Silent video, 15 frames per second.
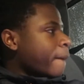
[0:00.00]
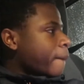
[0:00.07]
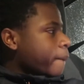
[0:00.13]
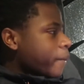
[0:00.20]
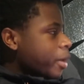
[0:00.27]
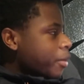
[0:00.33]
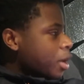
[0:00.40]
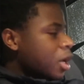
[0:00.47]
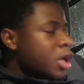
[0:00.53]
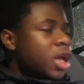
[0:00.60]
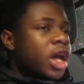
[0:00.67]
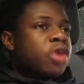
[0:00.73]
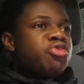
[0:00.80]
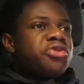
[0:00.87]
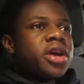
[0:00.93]
man, and
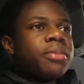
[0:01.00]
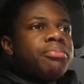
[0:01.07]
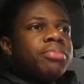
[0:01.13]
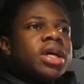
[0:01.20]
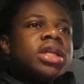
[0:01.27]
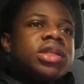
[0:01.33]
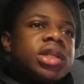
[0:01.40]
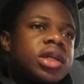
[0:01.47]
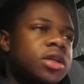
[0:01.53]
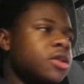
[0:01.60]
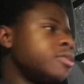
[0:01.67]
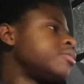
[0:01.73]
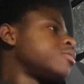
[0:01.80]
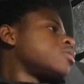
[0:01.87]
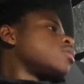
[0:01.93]
you get busy in them.
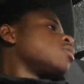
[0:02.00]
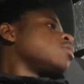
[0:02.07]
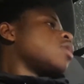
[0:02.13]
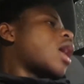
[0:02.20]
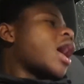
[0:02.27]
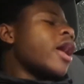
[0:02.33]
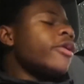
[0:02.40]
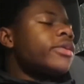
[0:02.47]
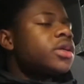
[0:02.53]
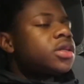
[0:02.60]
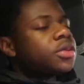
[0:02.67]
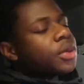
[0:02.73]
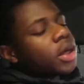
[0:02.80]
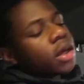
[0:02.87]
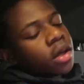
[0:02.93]
Audis,
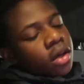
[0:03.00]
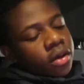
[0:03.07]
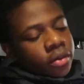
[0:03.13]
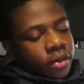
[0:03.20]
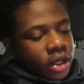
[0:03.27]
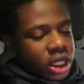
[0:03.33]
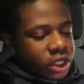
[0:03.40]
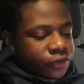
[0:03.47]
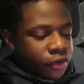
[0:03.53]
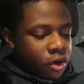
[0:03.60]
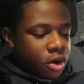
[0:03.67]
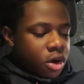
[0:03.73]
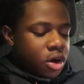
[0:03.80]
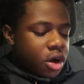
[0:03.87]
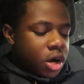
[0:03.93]
man, these
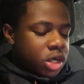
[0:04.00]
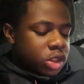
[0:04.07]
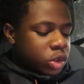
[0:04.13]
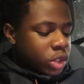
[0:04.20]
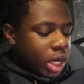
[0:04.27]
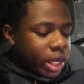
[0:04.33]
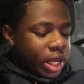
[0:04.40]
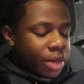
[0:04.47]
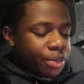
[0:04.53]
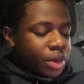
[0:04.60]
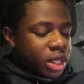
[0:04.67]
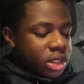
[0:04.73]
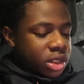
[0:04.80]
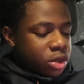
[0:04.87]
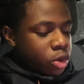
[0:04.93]
foreign cars, you try to get
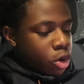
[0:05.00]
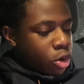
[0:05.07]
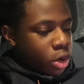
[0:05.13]
busy, you gonna